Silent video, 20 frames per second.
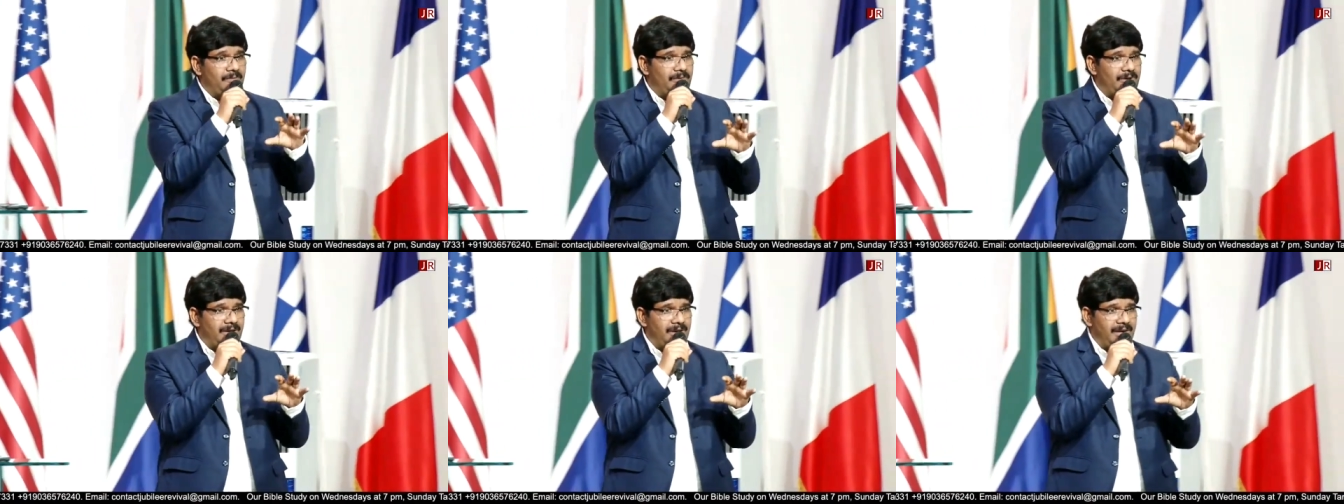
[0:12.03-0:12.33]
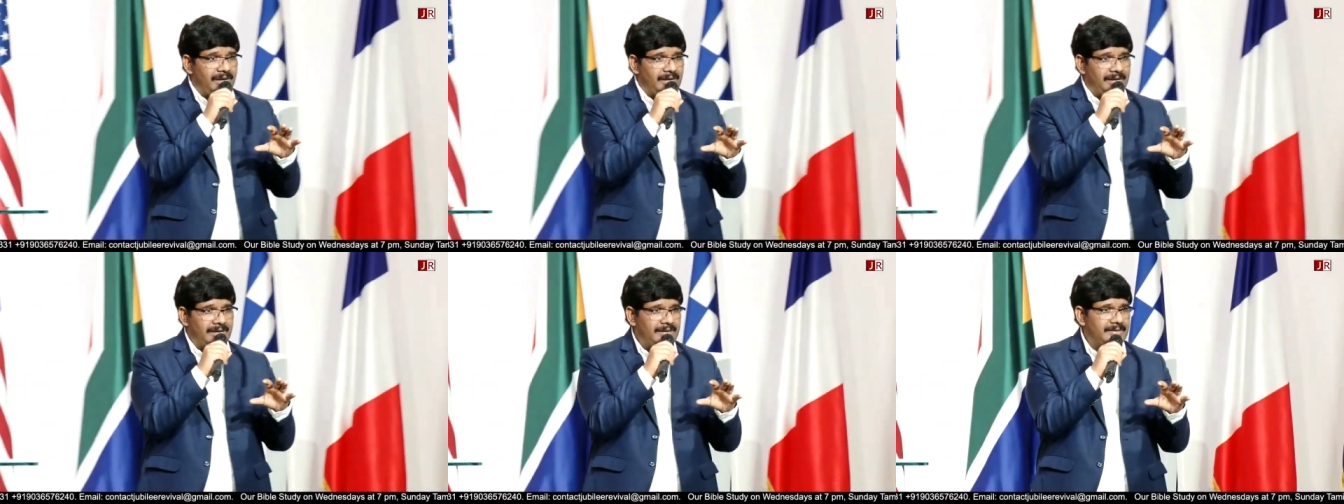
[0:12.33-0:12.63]
and
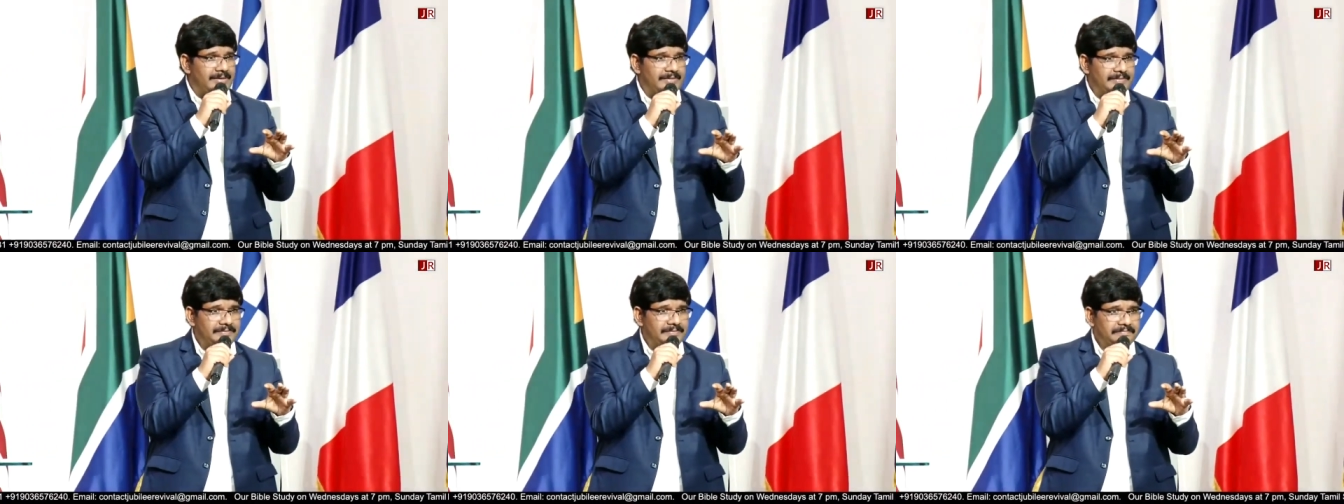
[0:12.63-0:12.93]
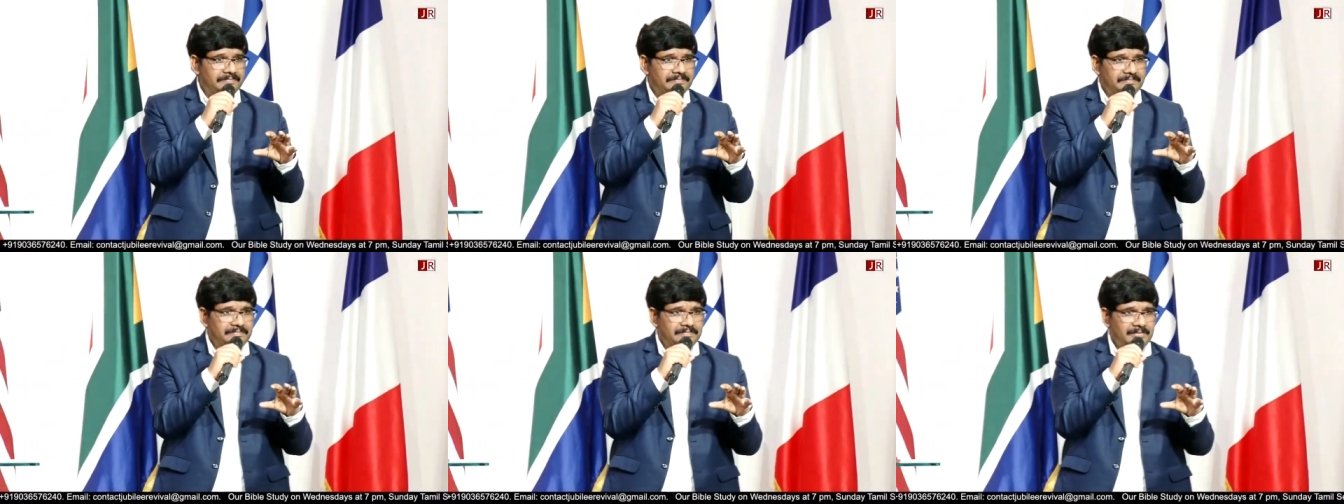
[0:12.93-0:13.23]
wine,
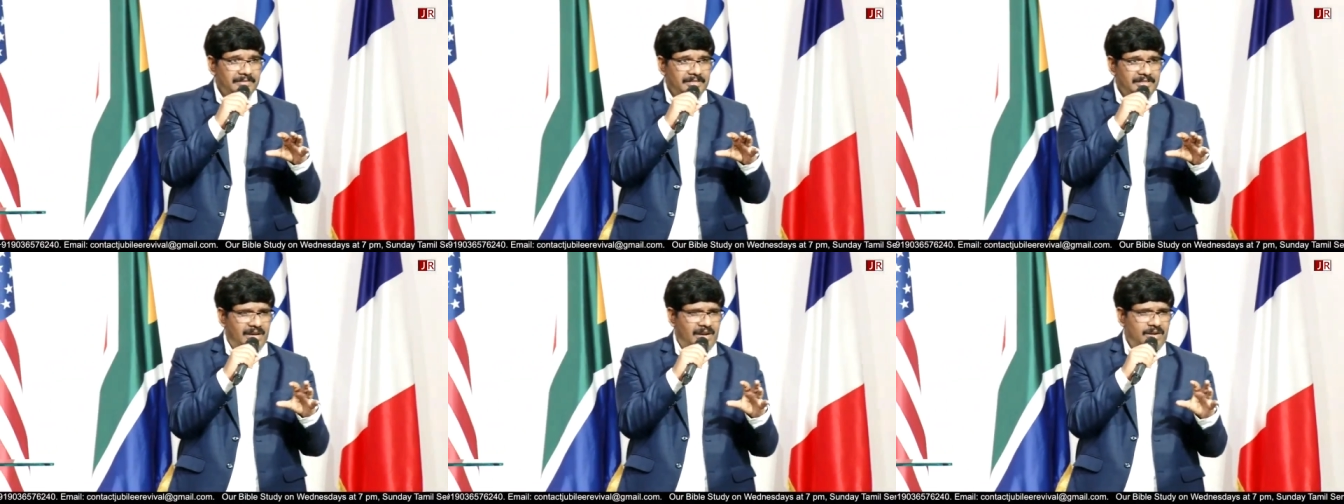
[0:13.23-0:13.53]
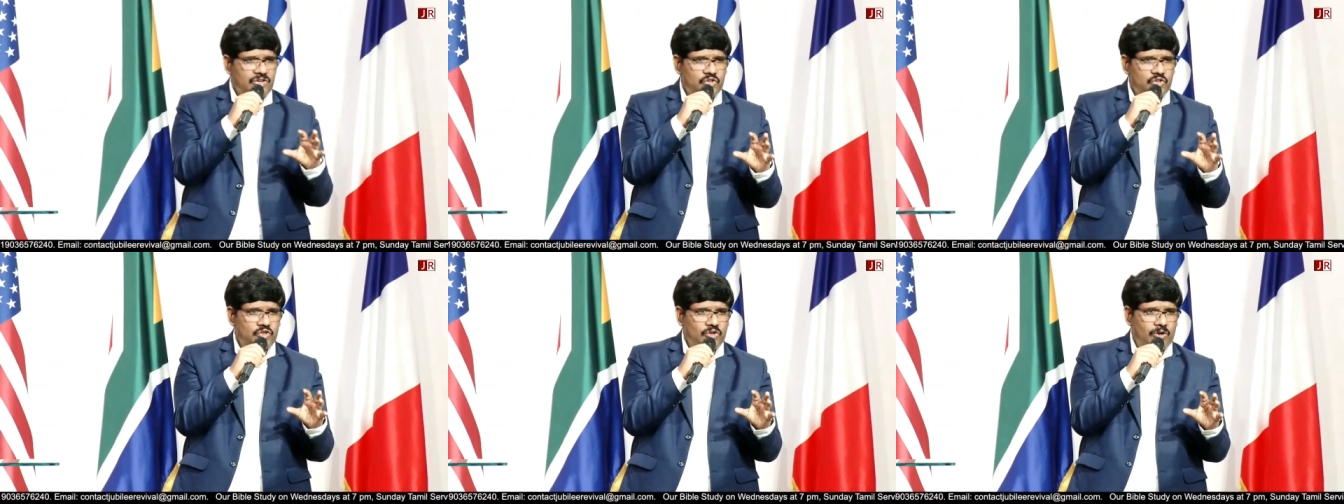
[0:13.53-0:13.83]

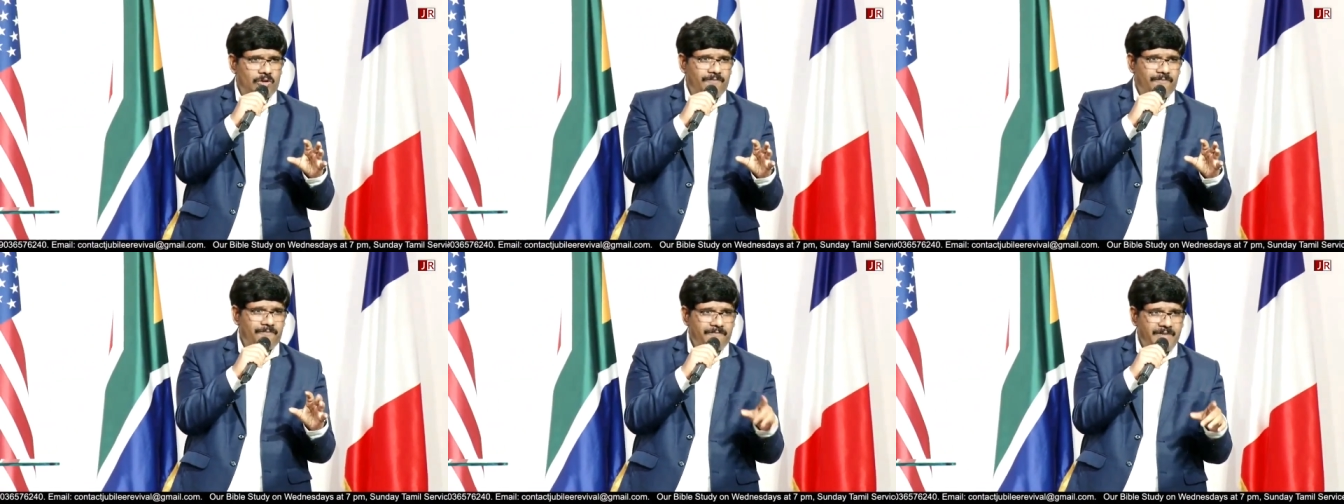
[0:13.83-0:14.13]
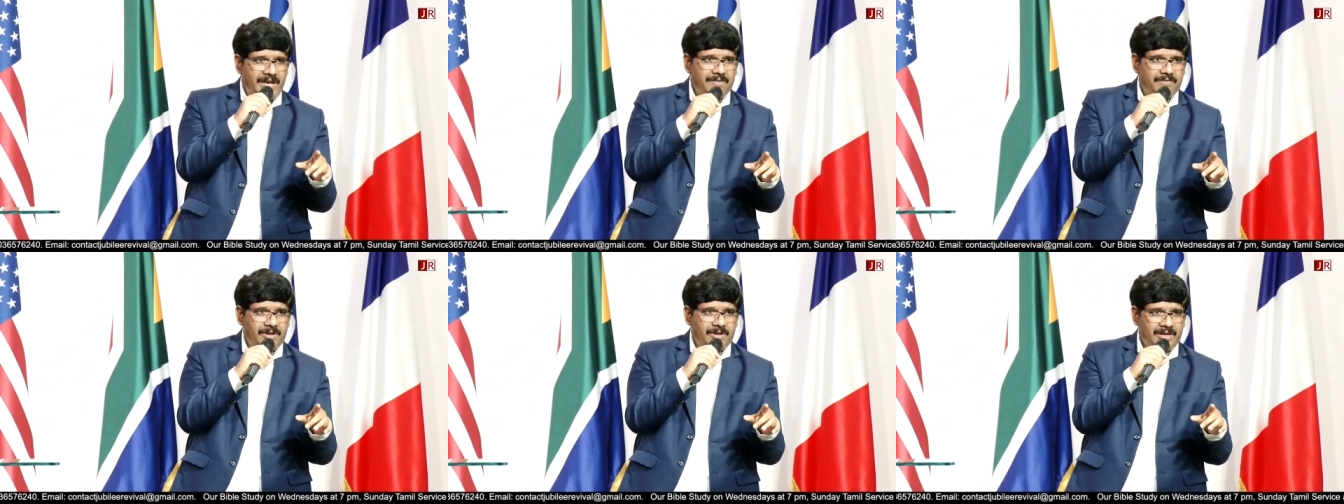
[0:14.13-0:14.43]
God showed
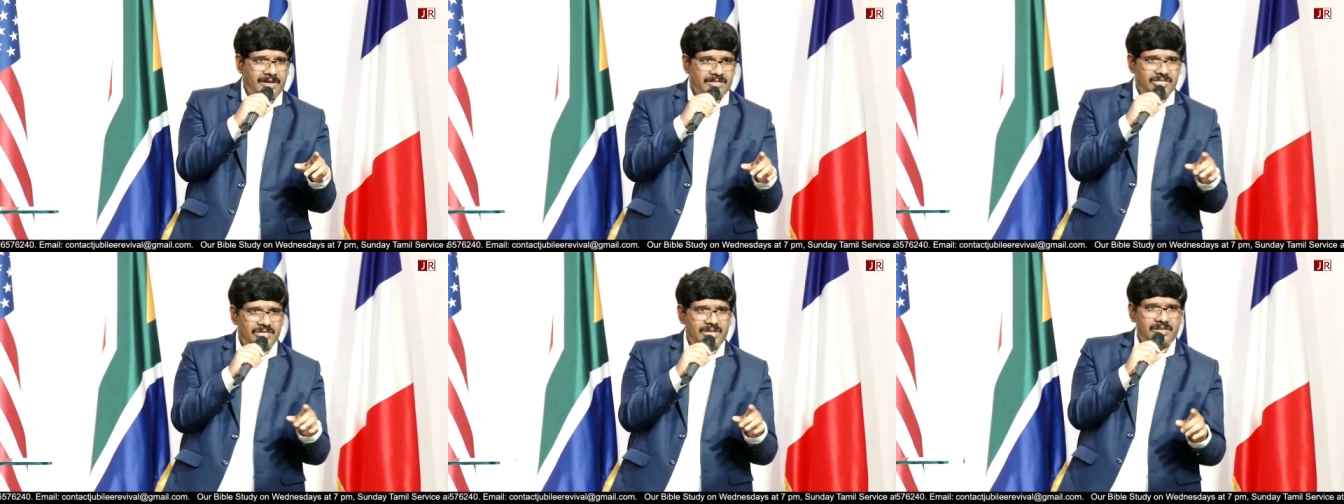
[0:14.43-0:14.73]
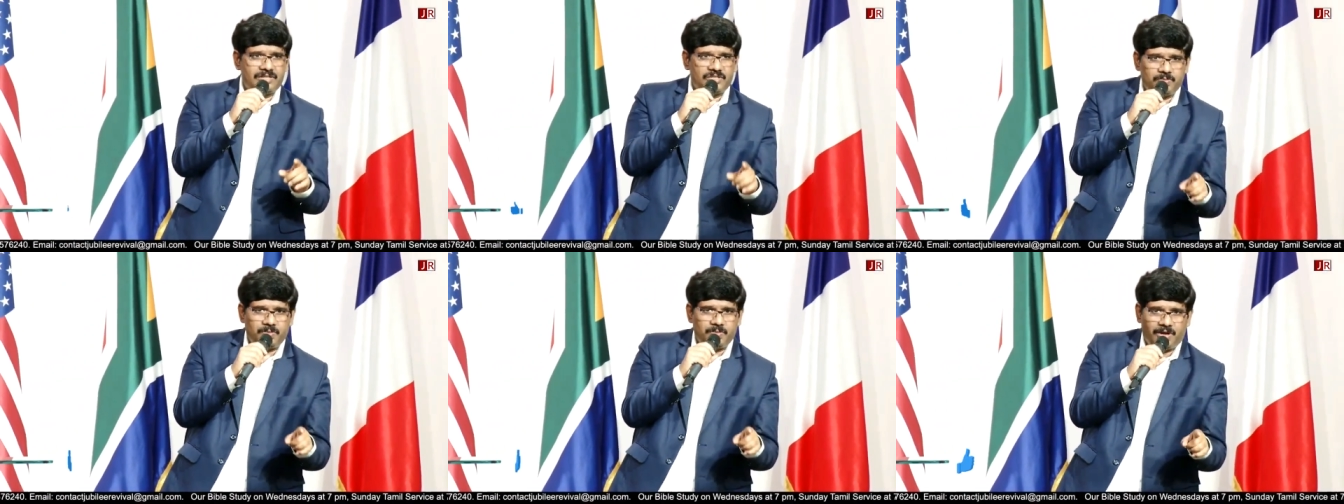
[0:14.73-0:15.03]
favor as
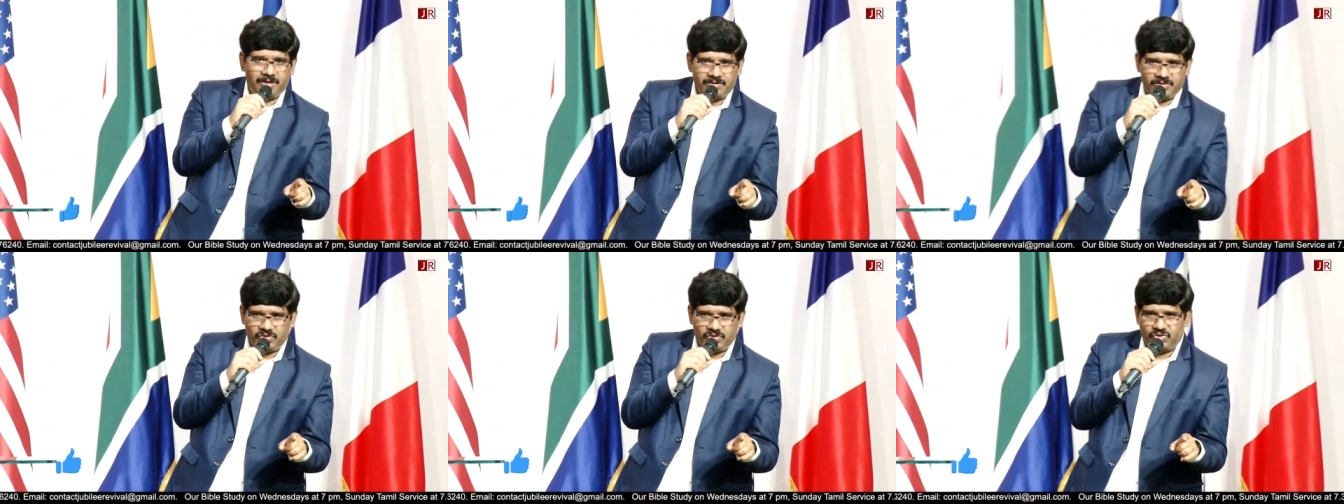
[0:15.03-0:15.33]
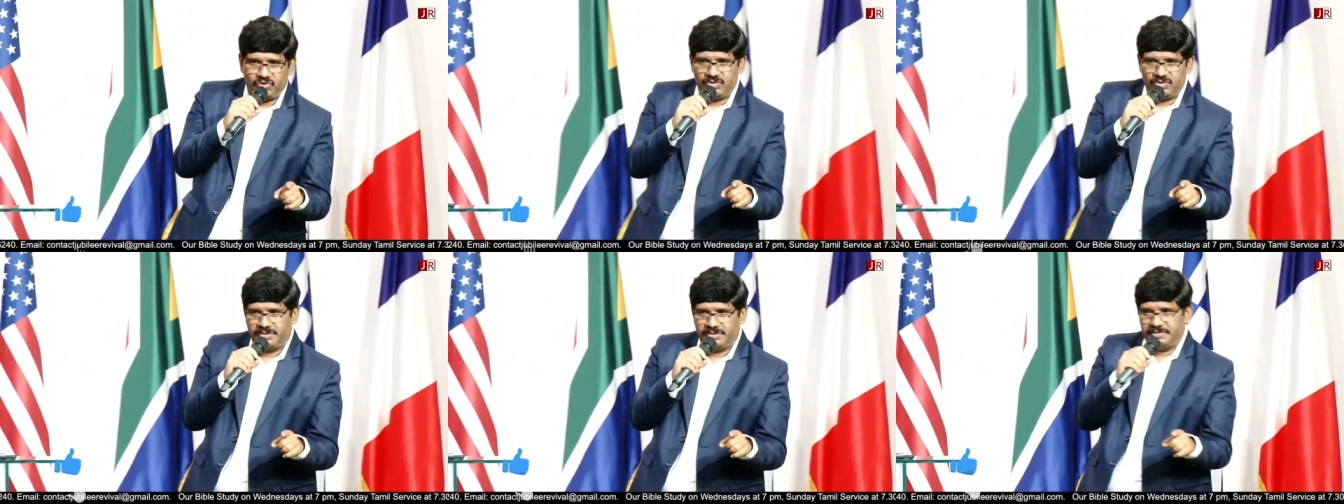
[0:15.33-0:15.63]
a
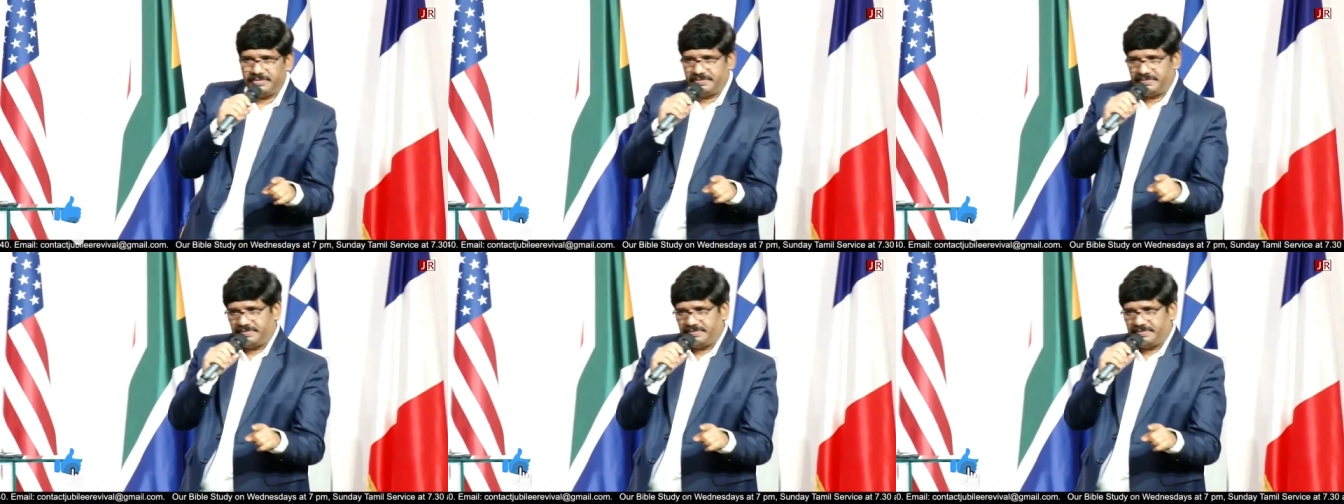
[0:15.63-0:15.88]
response.